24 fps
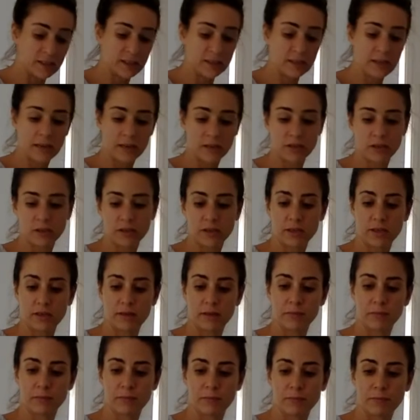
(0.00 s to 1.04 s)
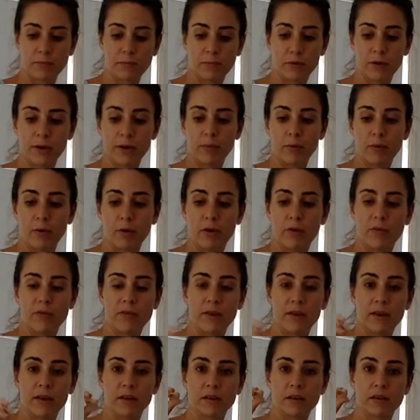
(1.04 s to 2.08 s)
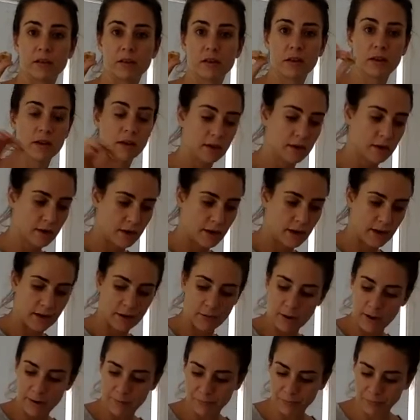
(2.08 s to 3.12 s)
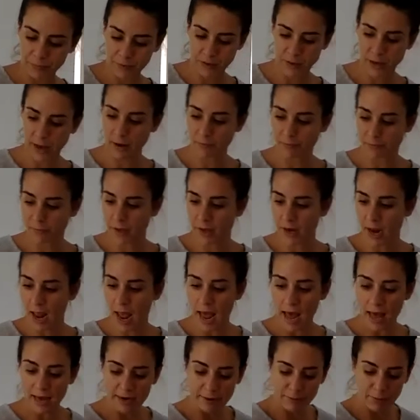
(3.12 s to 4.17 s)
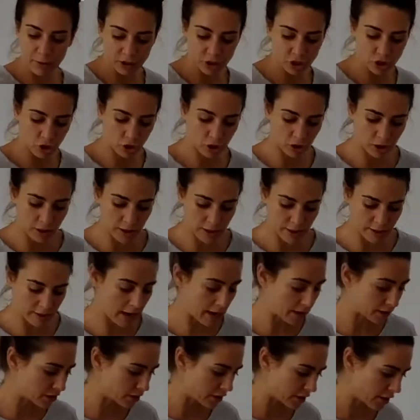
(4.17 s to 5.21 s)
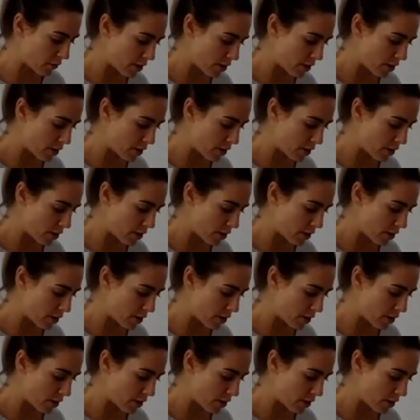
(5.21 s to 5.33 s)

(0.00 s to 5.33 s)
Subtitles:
is actually pretty perfect. Anyway, okay, gonna add in the chocolate. Actually, I